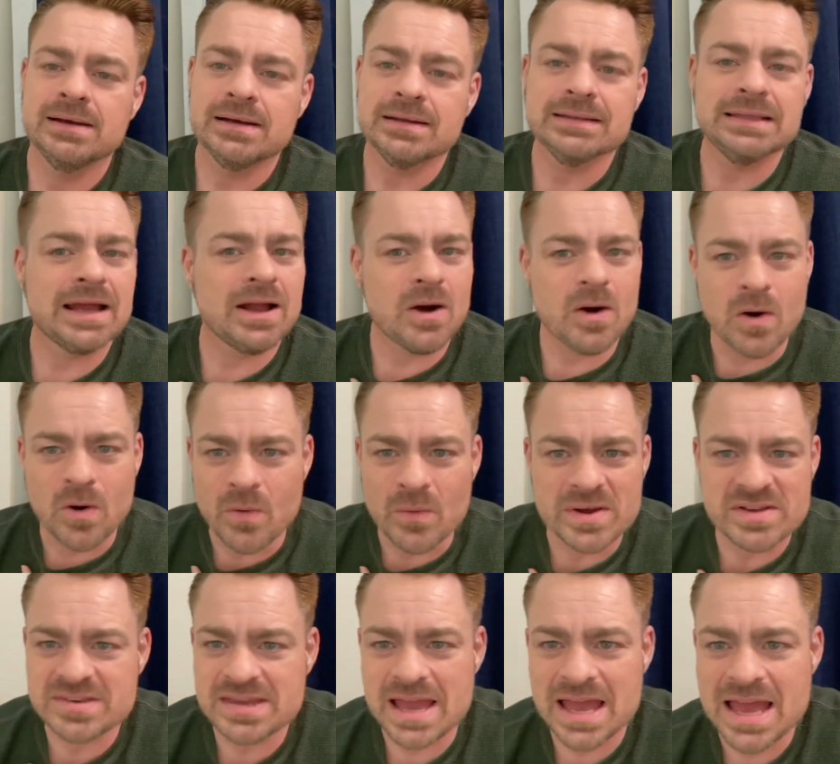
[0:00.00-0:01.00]
they
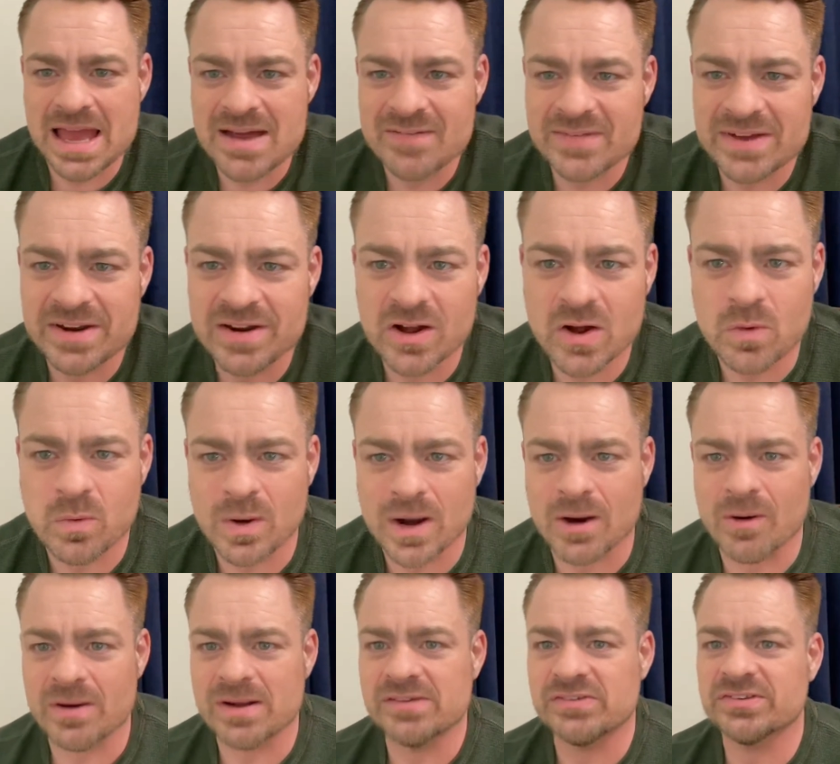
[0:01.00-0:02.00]
always have an
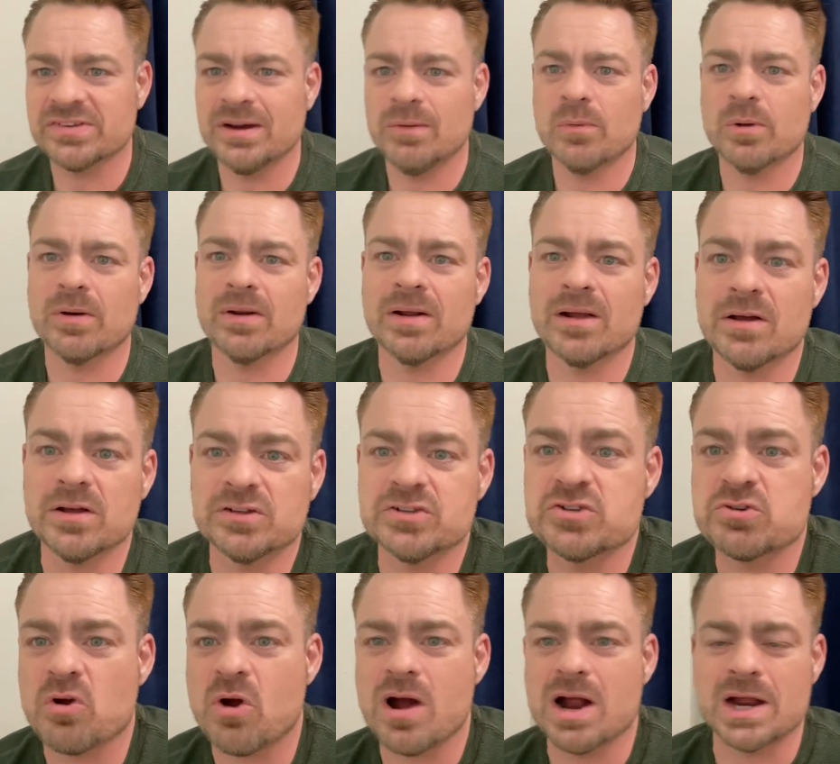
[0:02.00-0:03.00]
Aquarius somewhere
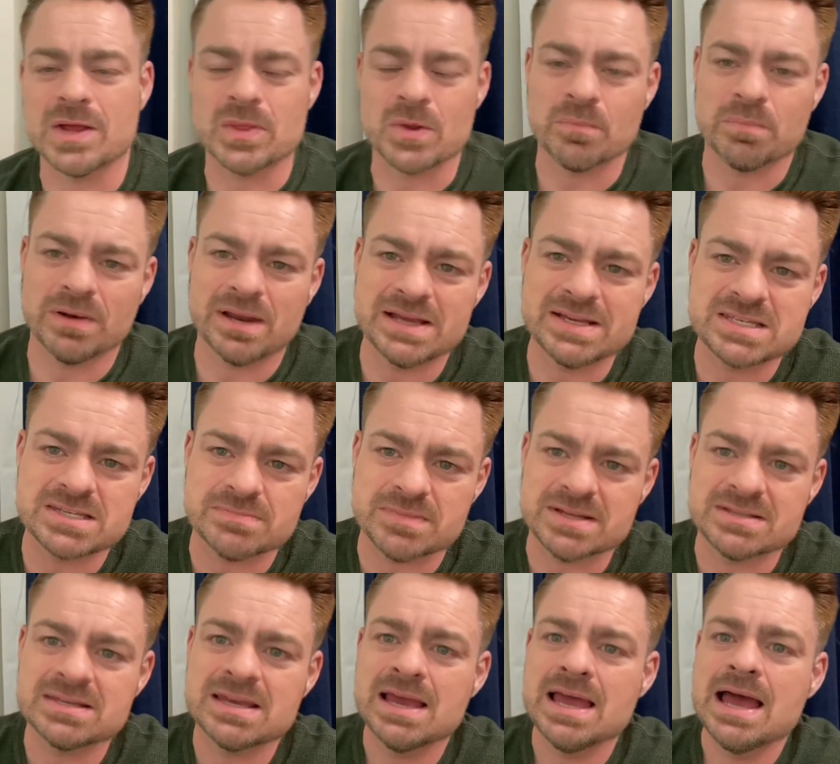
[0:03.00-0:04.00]
strong in their
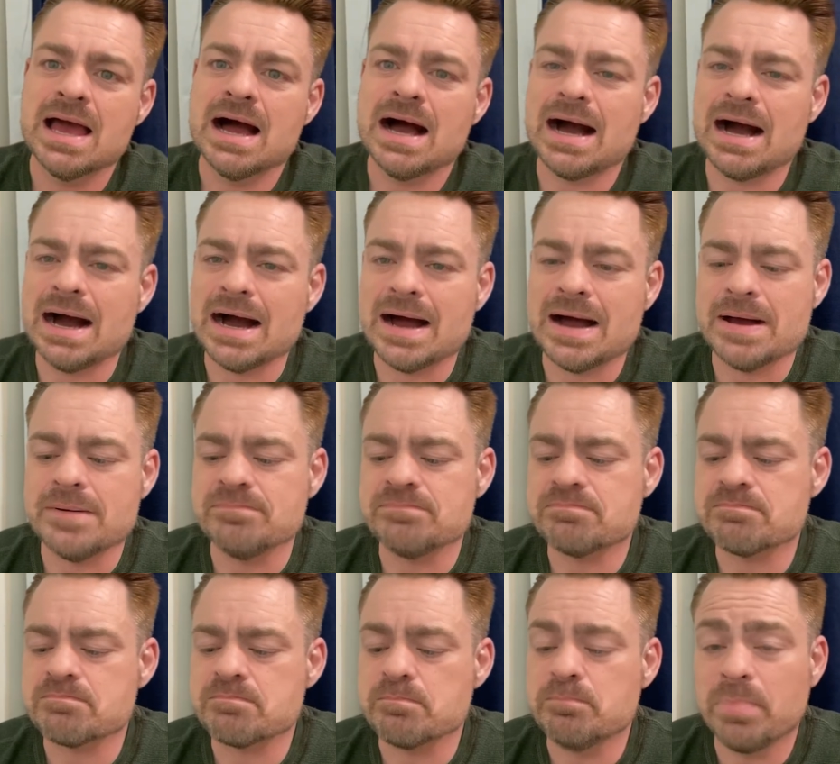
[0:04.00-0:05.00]
placements.
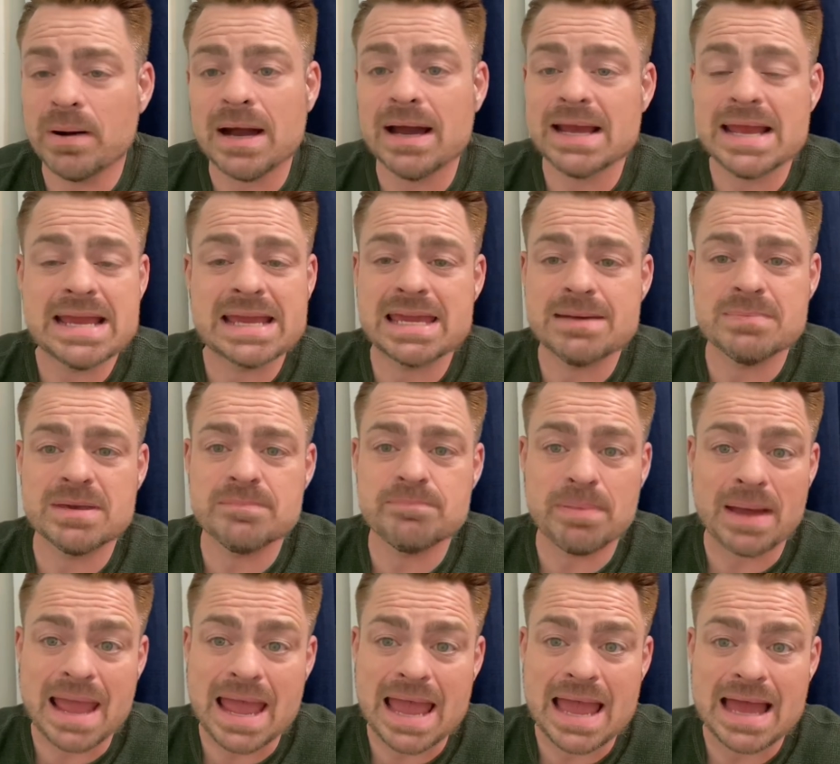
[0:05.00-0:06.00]
But it can be
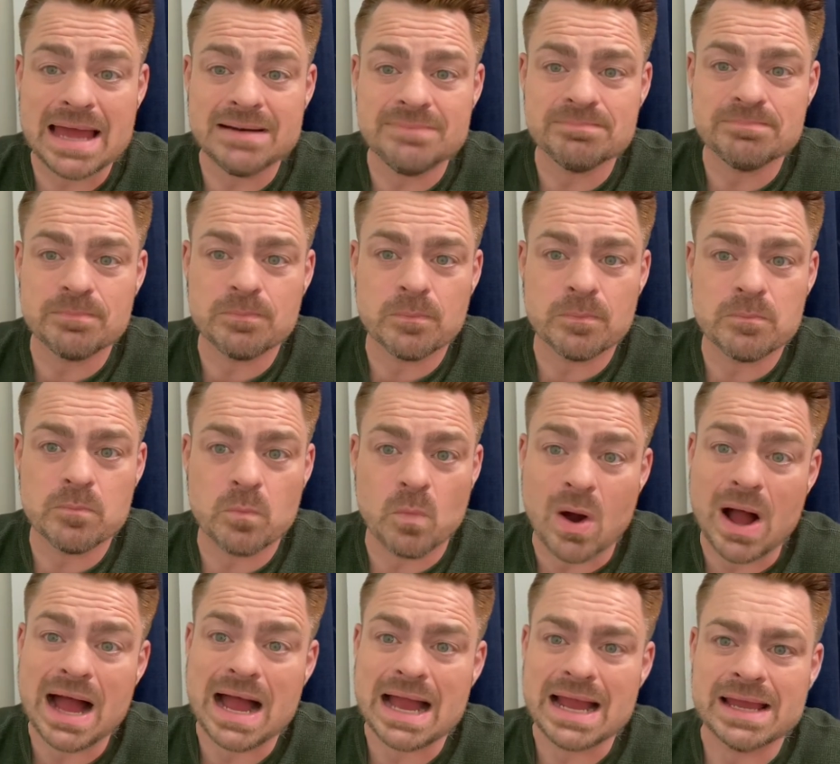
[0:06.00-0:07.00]
bad.
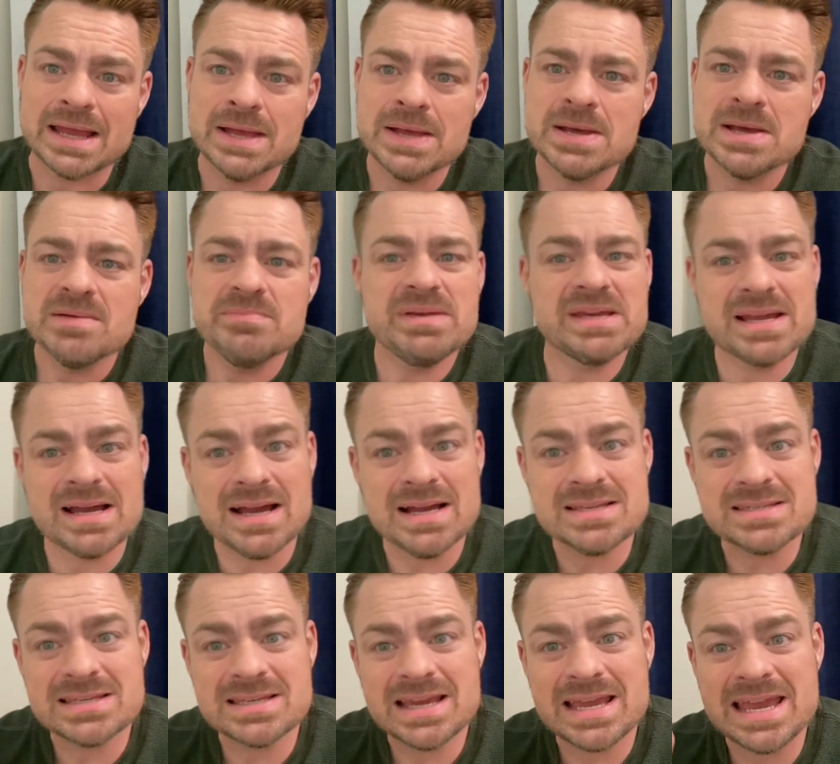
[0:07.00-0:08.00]
Why?
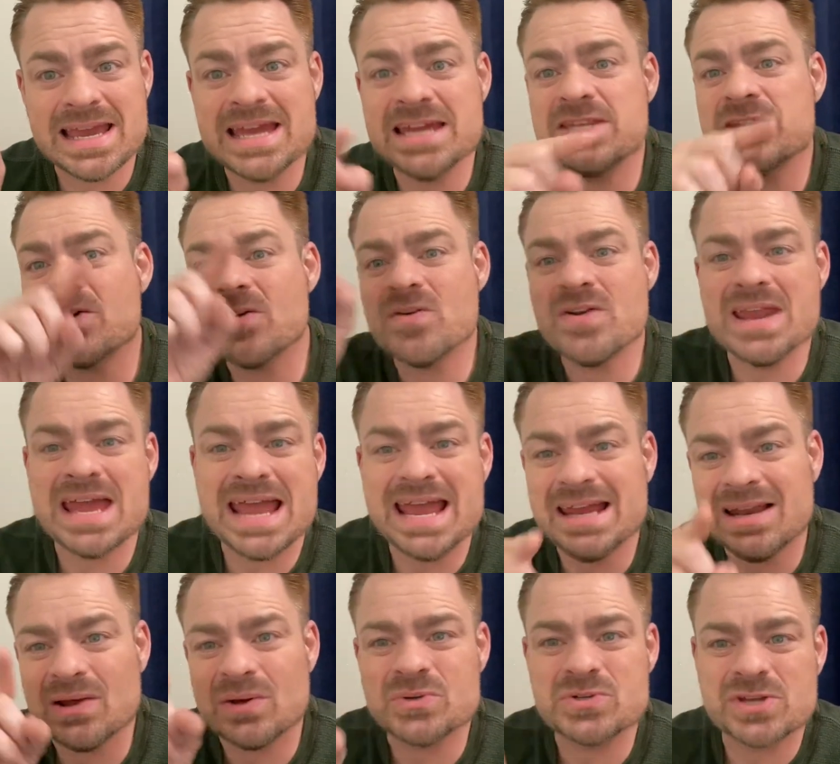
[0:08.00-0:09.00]
Because in your
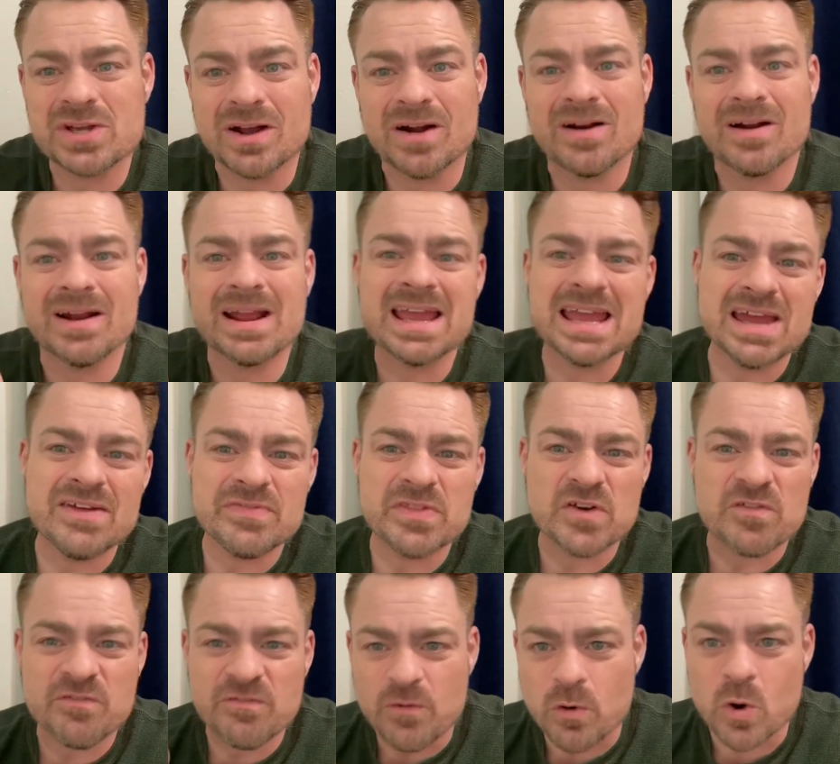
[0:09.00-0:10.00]
natal chart, if the
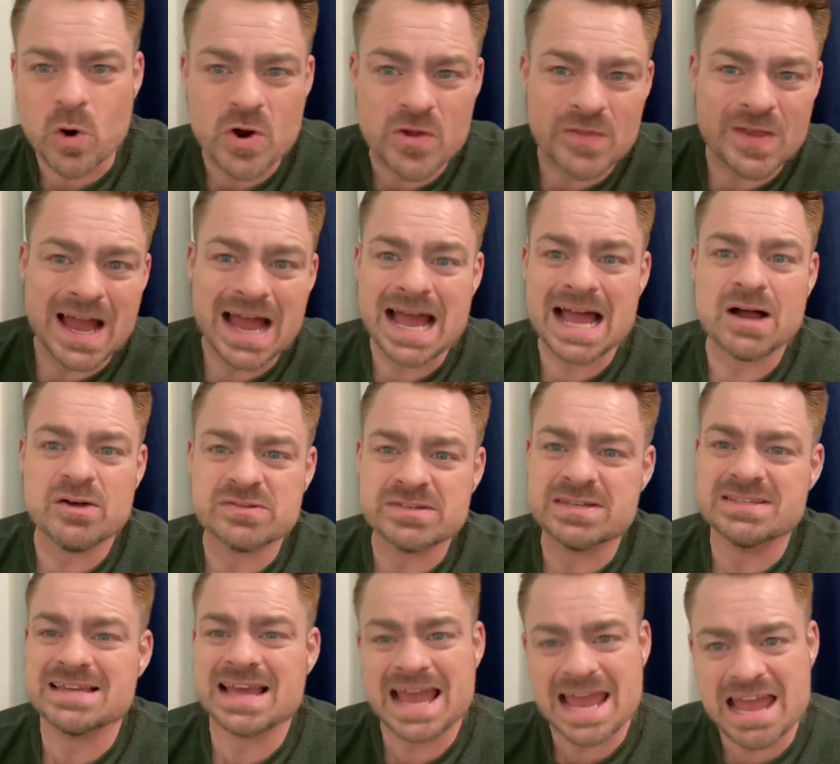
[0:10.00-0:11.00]
fourth house
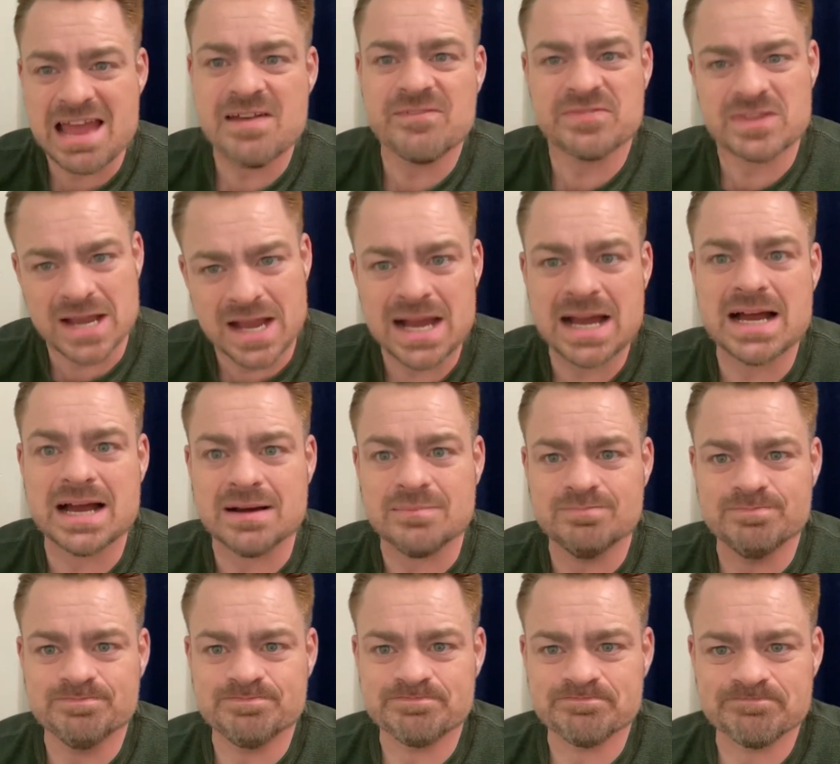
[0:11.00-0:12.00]
is effed
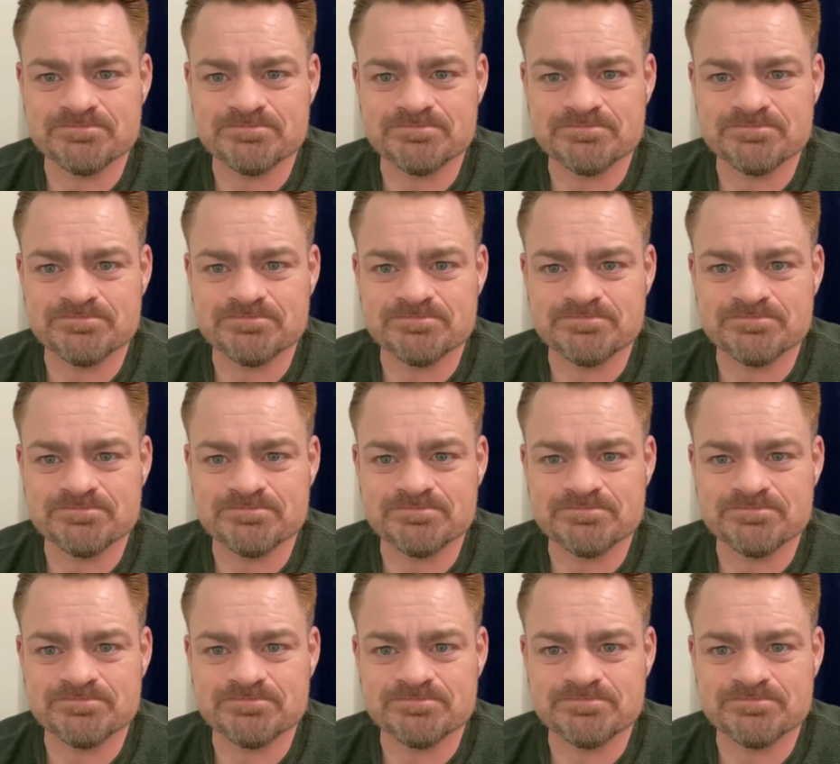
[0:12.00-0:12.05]
up,